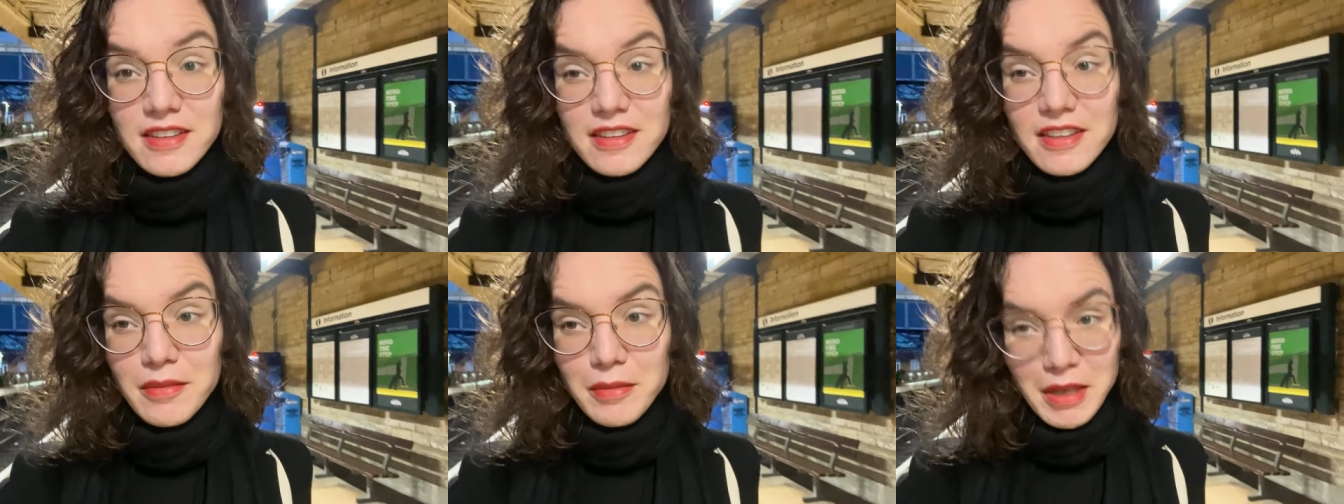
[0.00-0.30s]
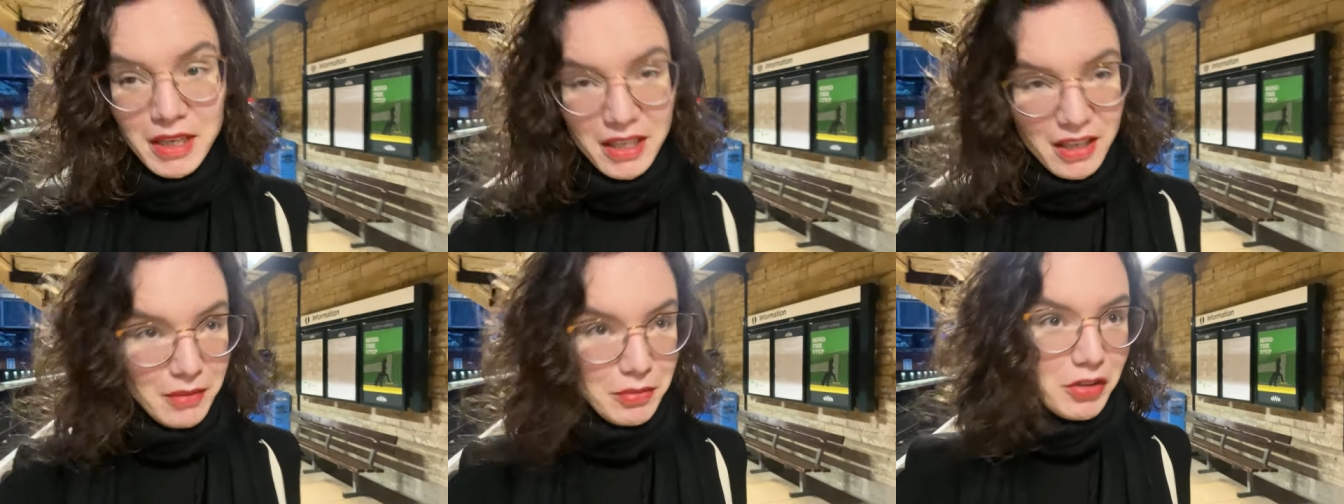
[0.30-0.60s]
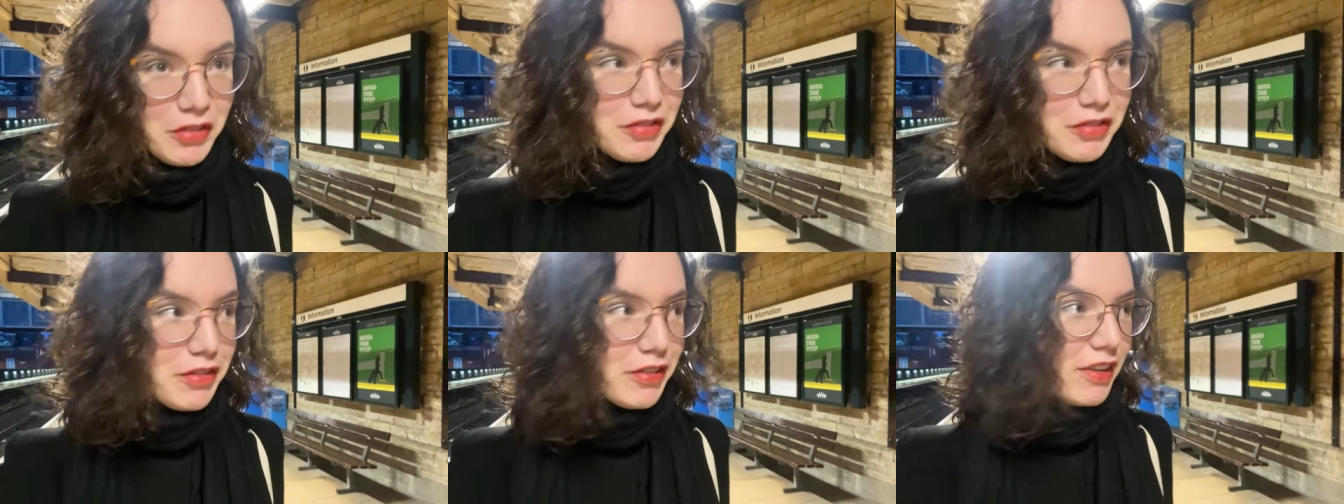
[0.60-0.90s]
I mean, I'm
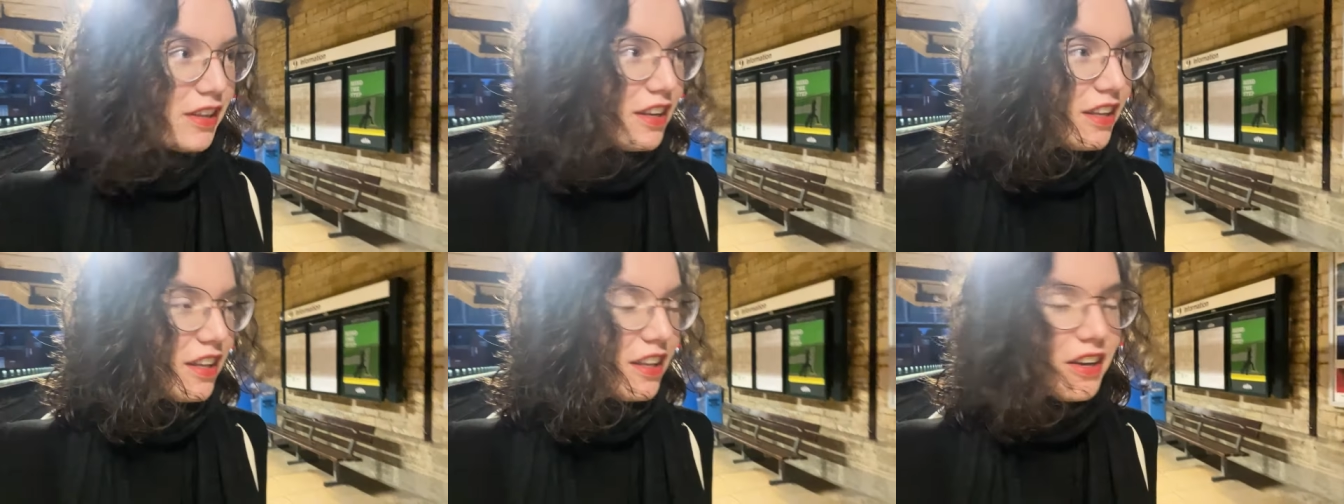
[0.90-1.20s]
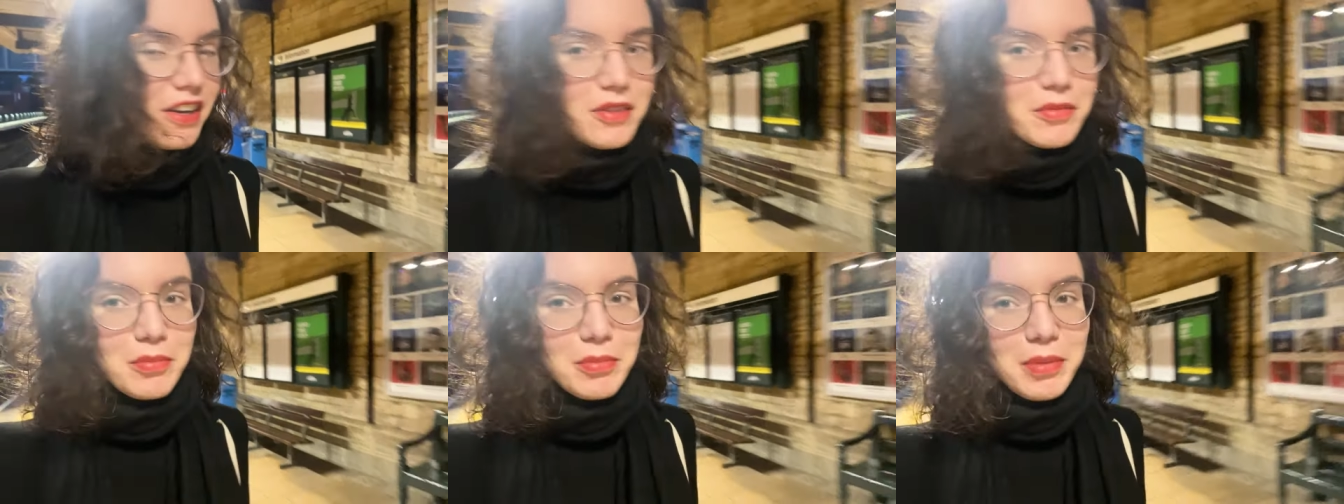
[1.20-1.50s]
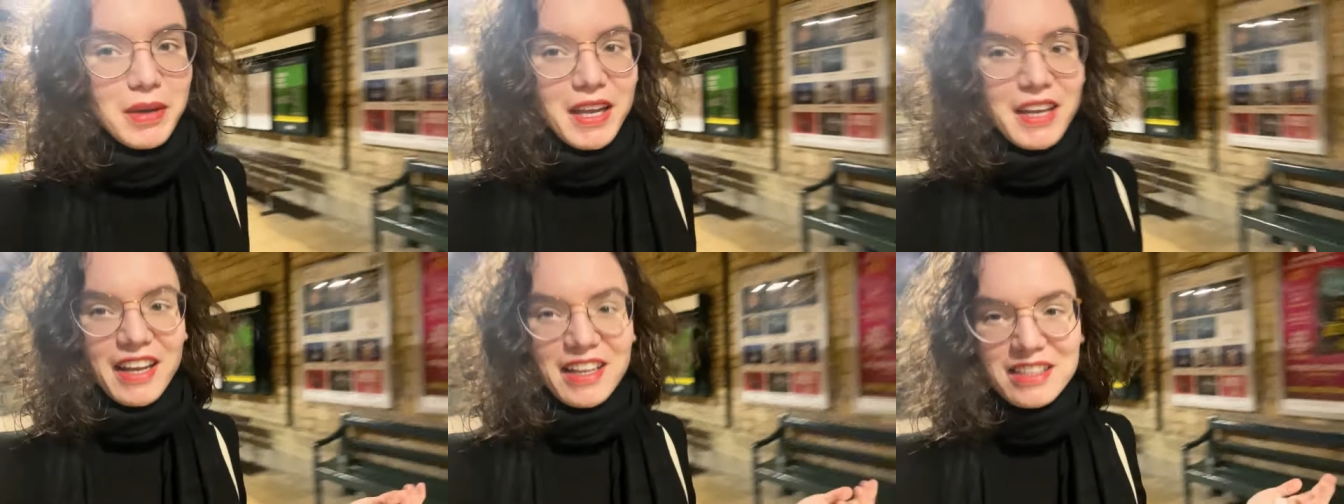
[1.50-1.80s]
not fully alone.
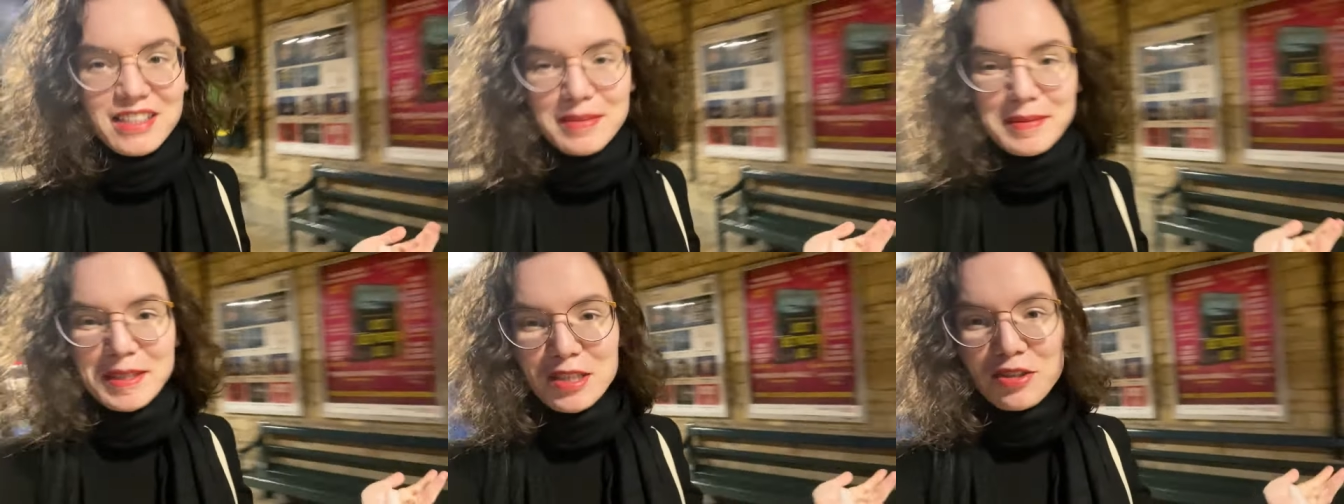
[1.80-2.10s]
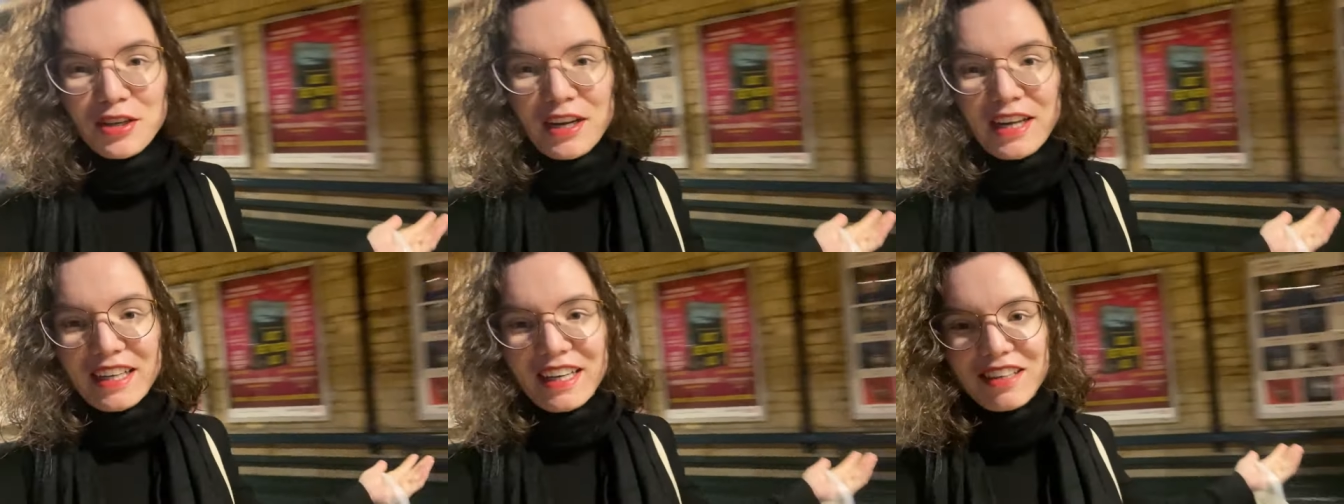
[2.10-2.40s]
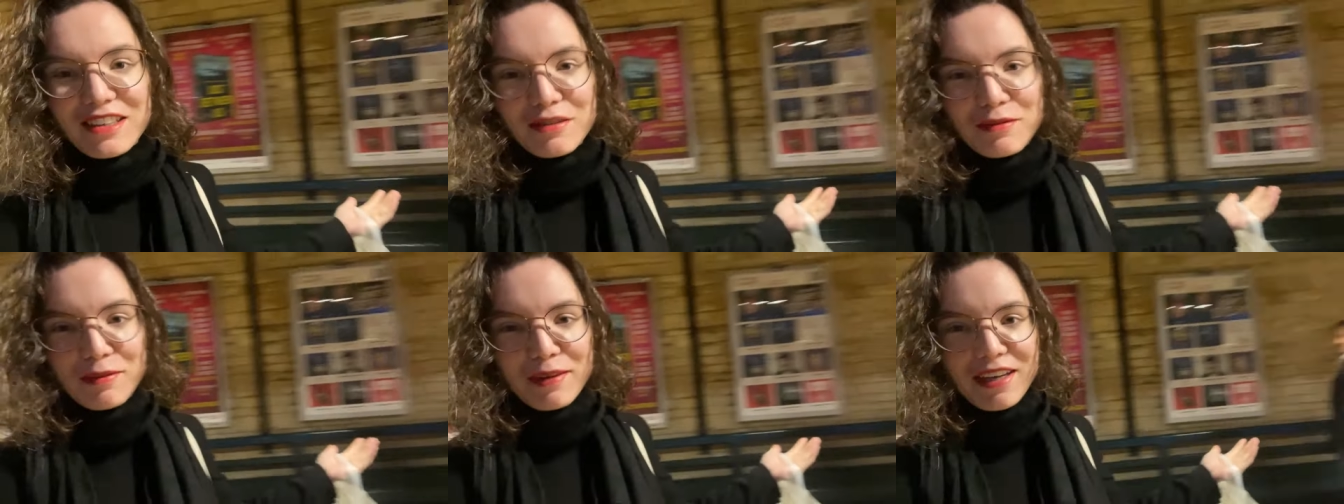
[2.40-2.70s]
Ben had to be dragged
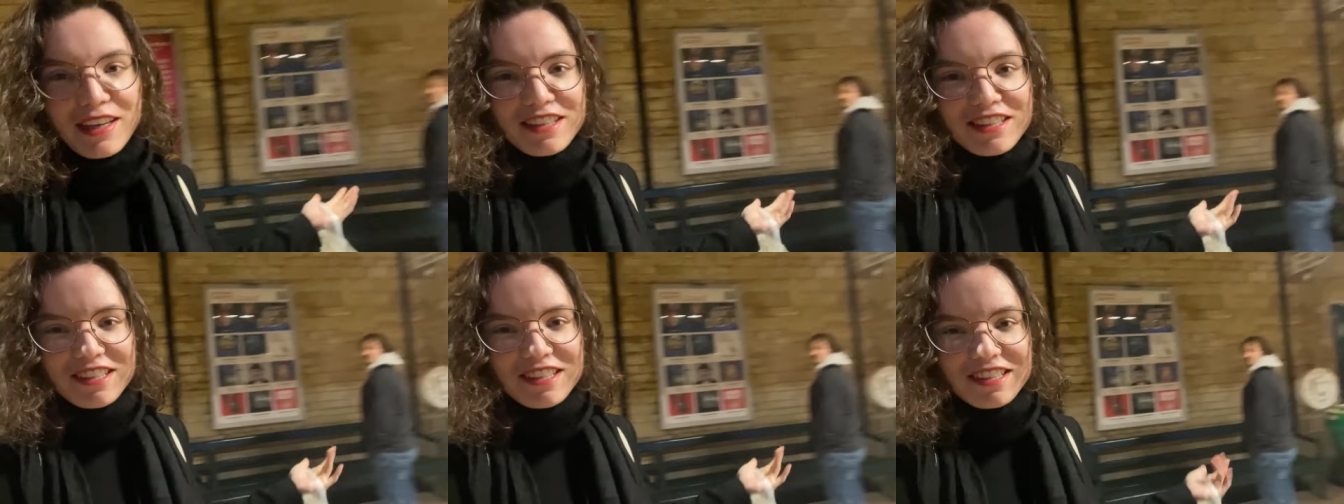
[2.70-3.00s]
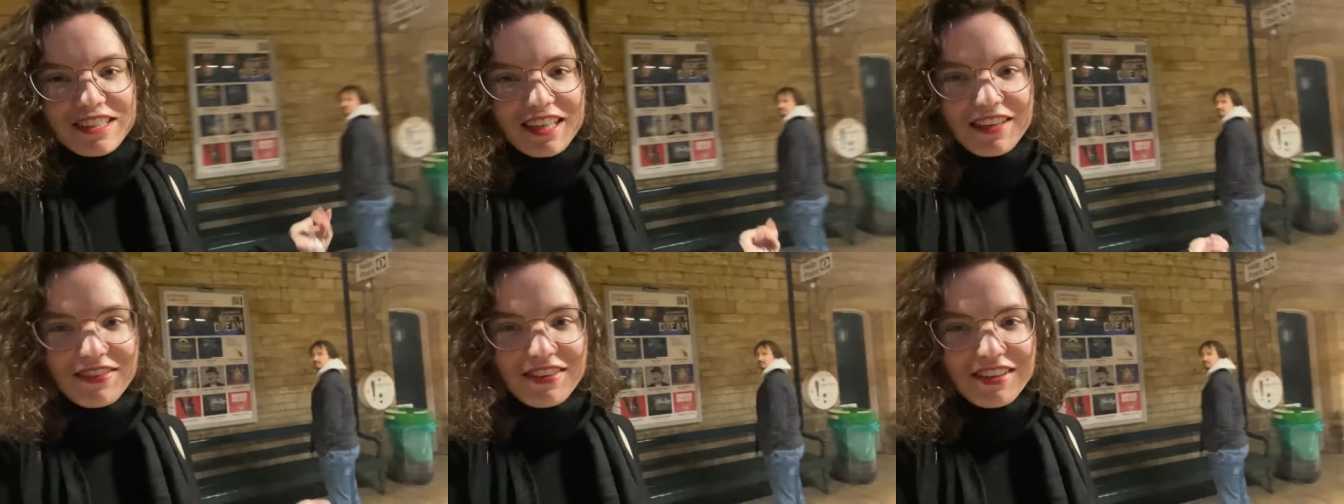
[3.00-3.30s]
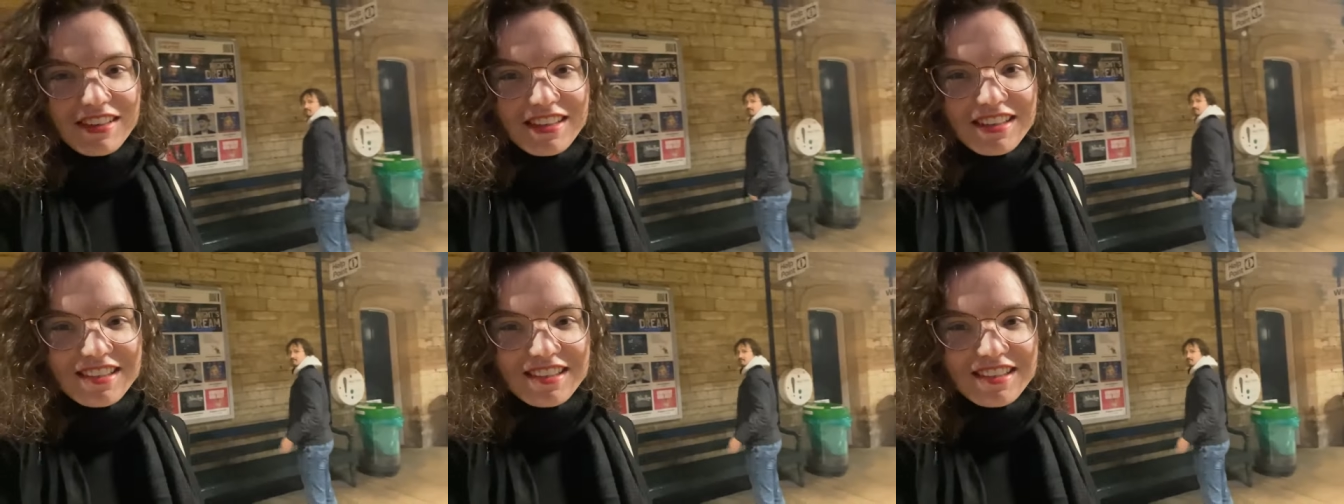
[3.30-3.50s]
out of bed to take me to the